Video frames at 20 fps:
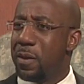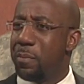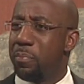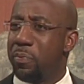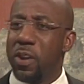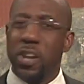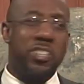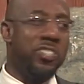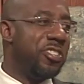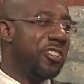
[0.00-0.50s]

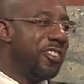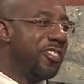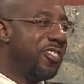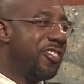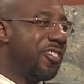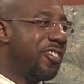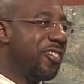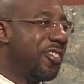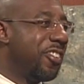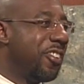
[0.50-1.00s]

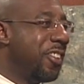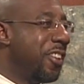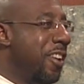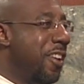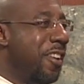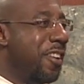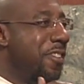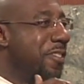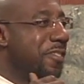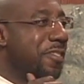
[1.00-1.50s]
Precious
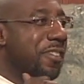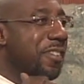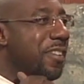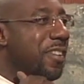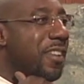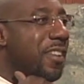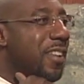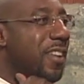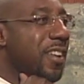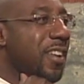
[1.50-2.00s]
young
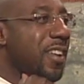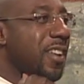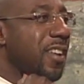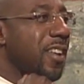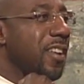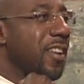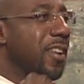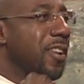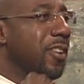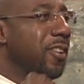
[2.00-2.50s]

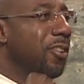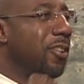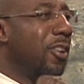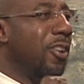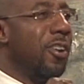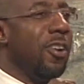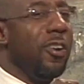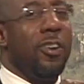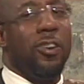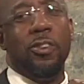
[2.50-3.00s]

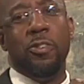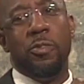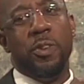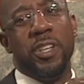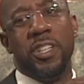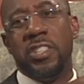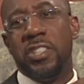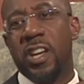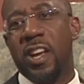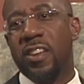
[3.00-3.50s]
girl who
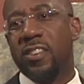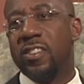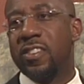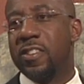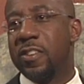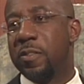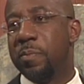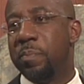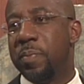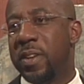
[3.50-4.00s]
had
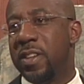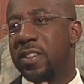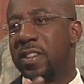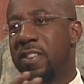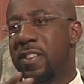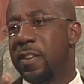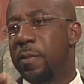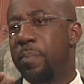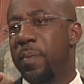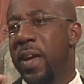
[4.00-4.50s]
just
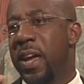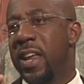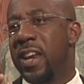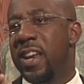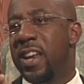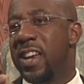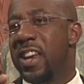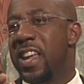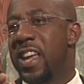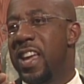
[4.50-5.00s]

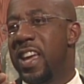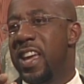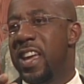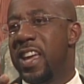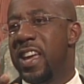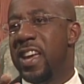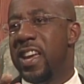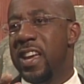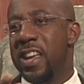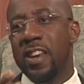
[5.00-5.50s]
participated
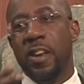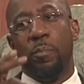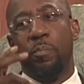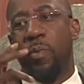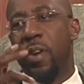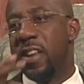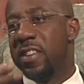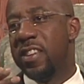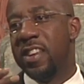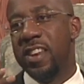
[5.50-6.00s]
in the
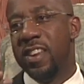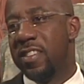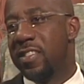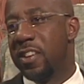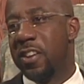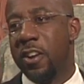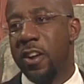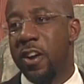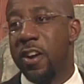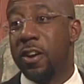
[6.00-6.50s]
president's
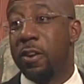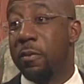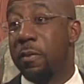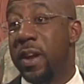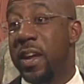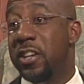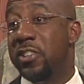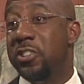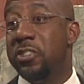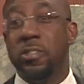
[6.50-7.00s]

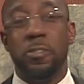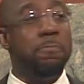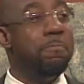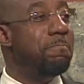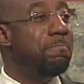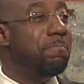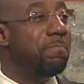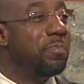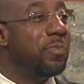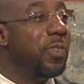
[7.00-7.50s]
inauguration,
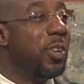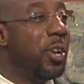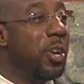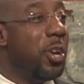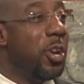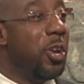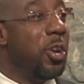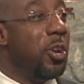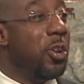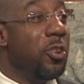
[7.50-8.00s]

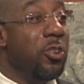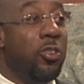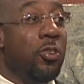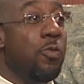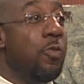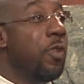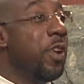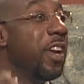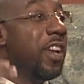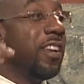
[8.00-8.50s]

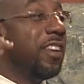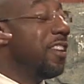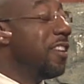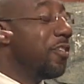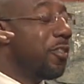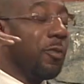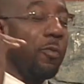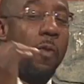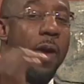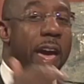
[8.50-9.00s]
doing
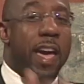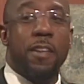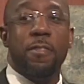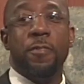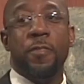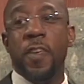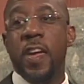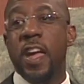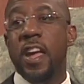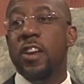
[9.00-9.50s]
the right
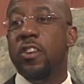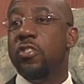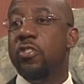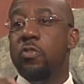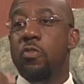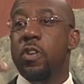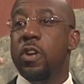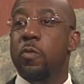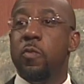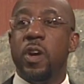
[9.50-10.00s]
thing,
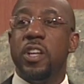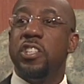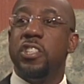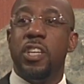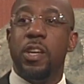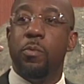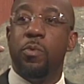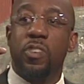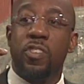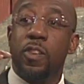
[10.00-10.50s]
doing what
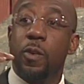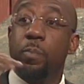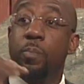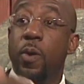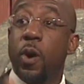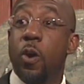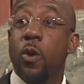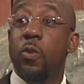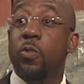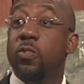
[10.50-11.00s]
she was
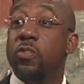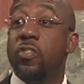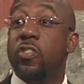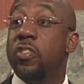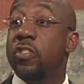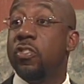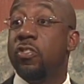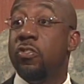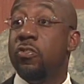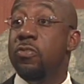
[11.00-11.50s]
supposed
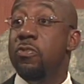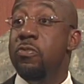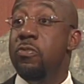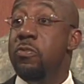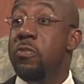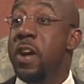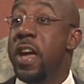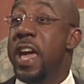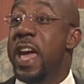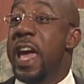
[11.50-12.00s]
to
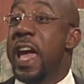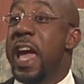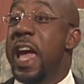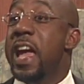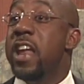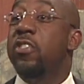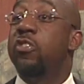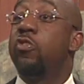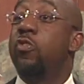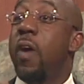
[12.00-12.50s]
do,
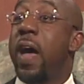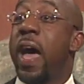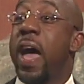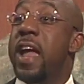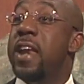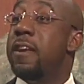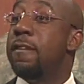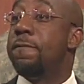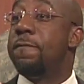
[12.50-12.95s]
and trying to